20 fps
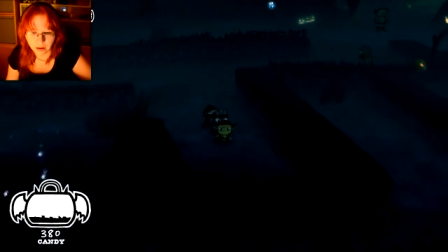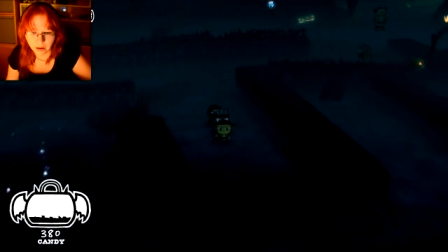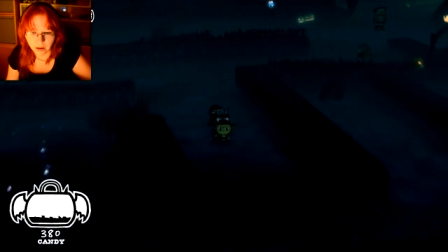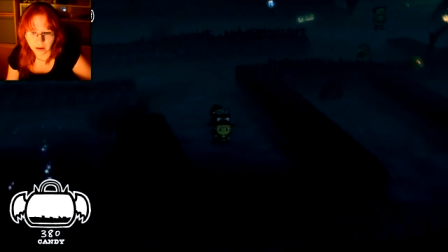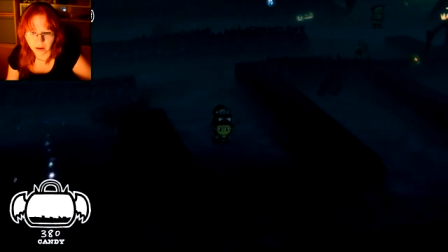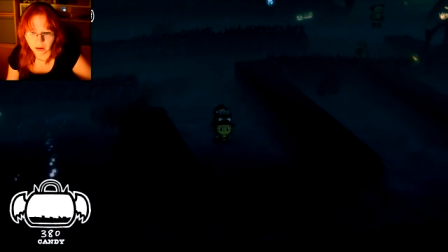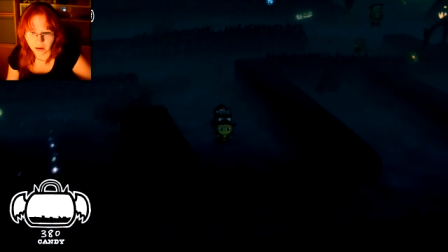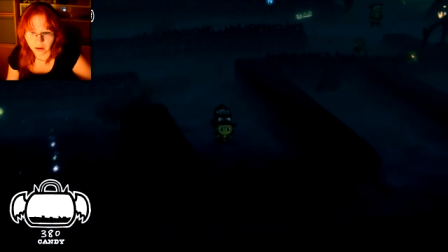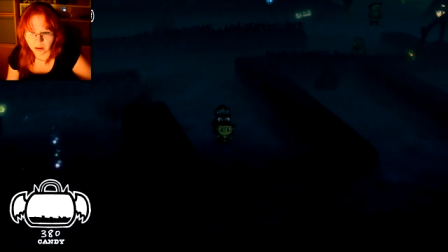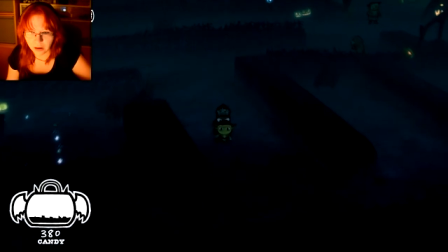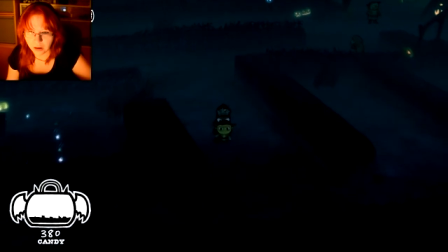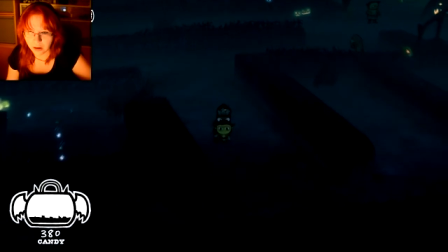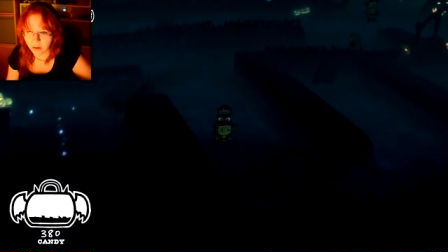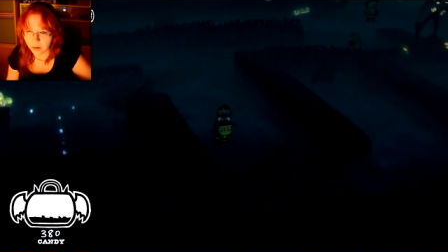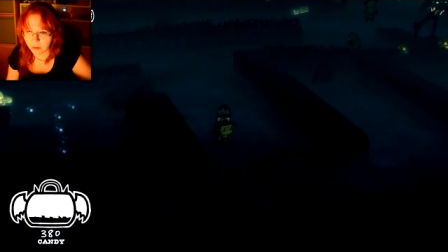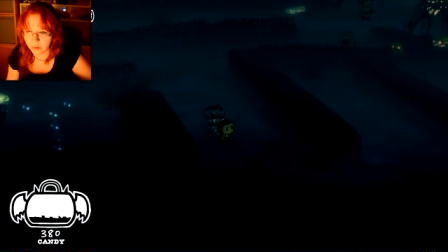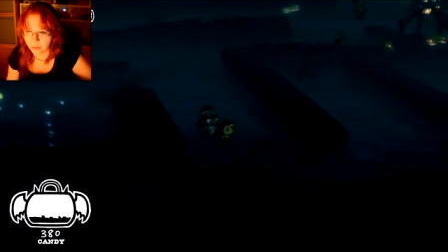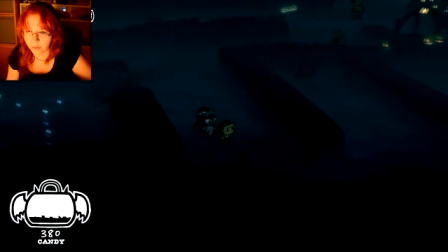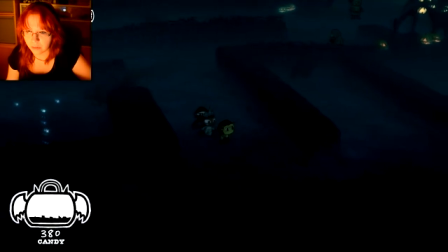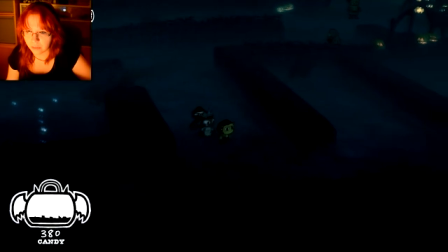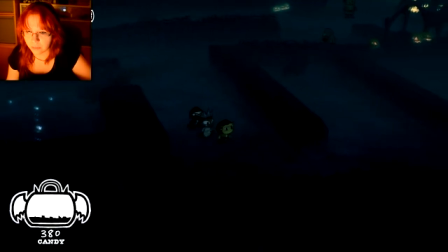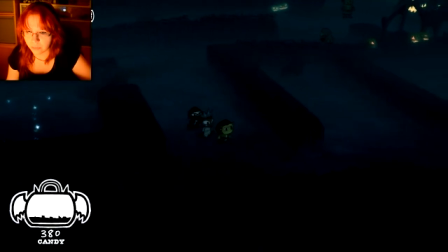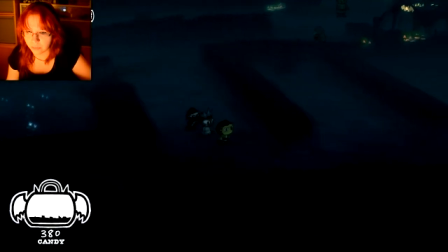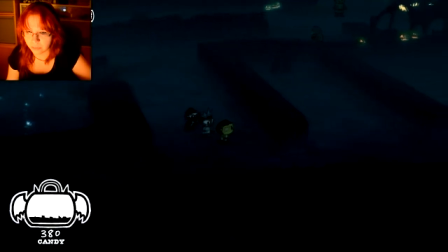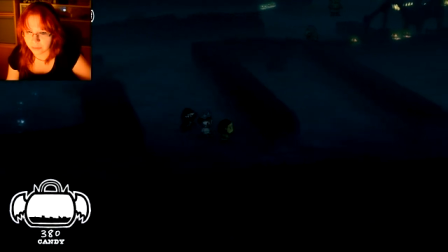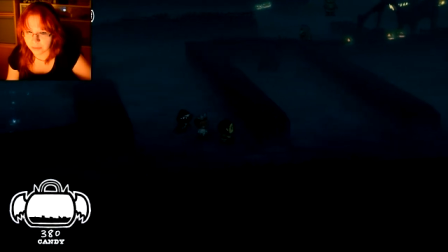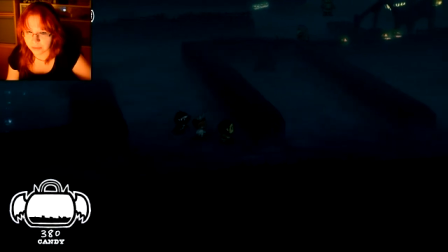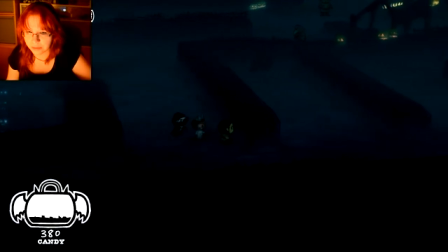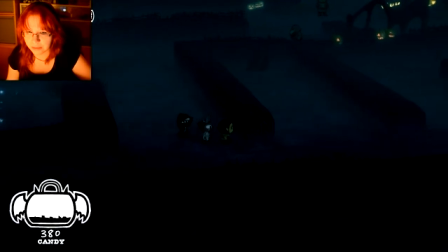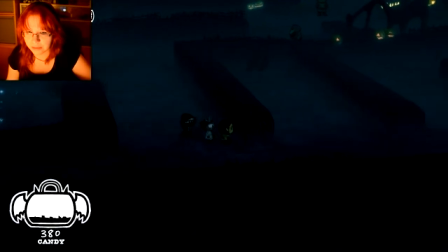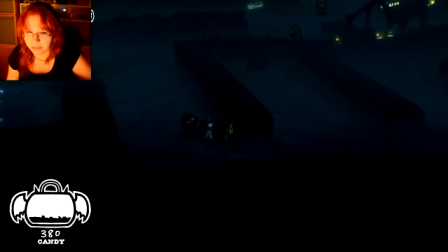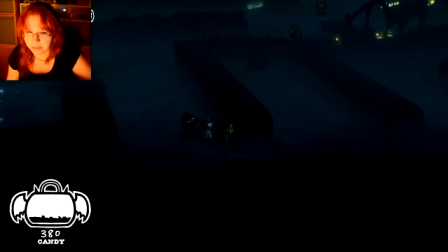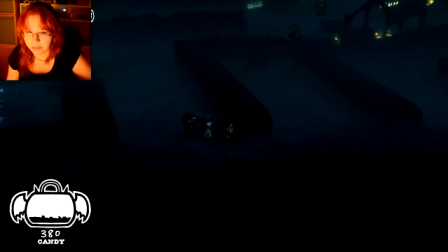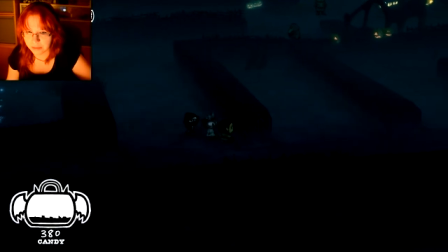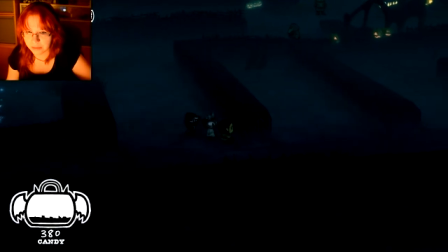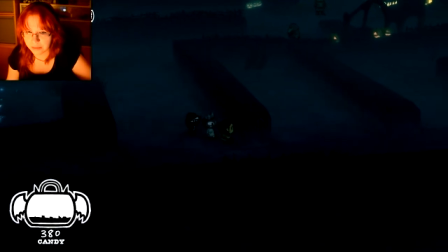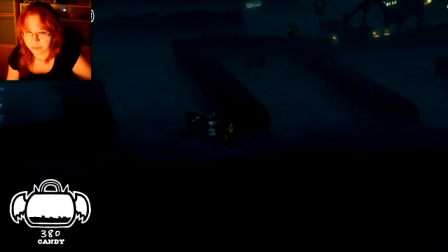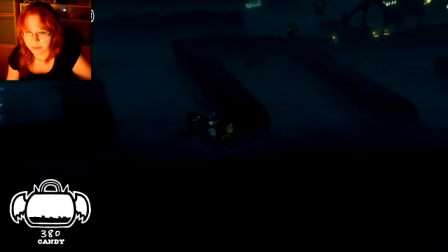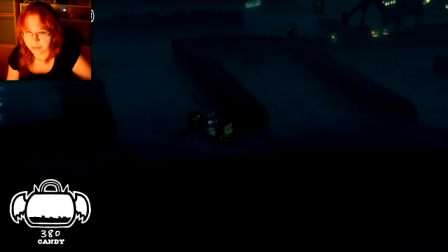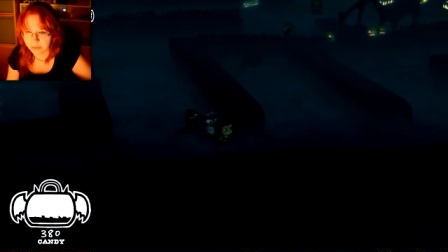Oh,
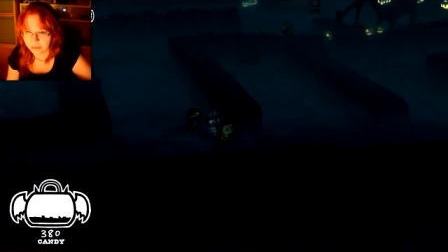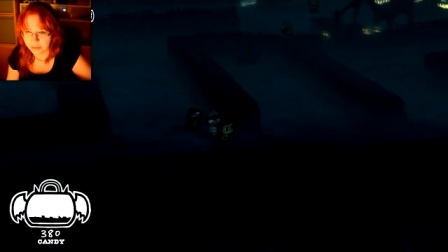okay.